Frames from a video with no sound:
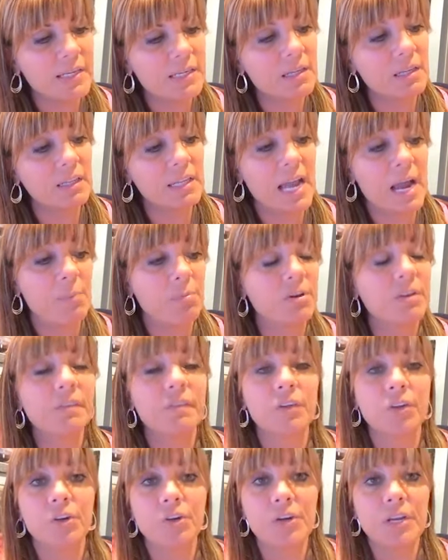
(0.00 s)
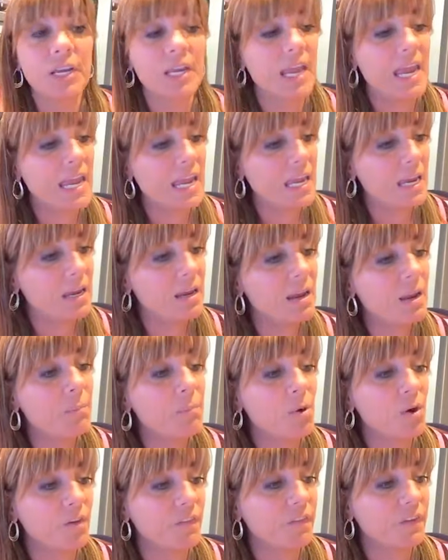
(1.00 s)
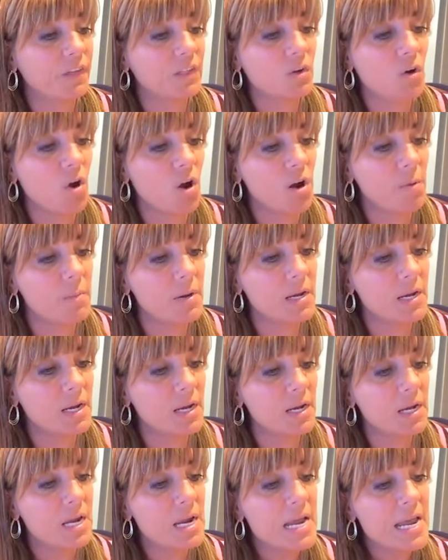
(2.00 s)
collaborative learning in perfect harmony.